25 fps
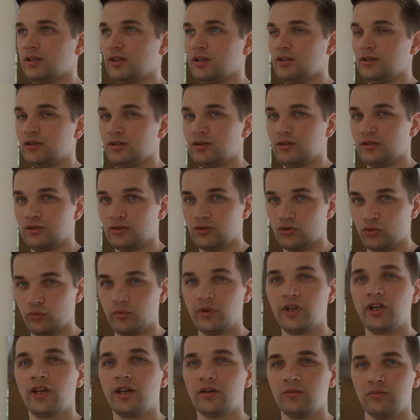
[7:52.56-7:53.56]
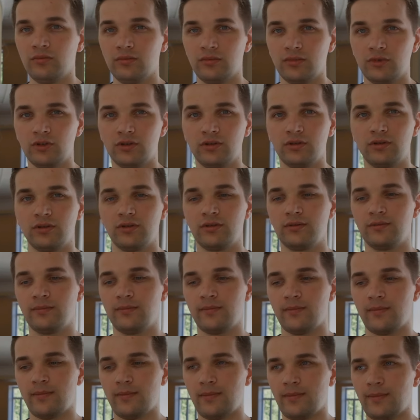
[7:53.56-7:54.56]
in 2 p.m.
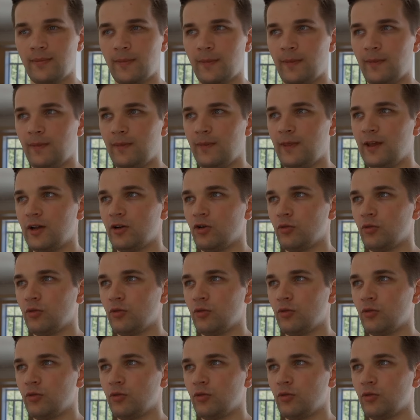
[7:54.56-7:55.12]
the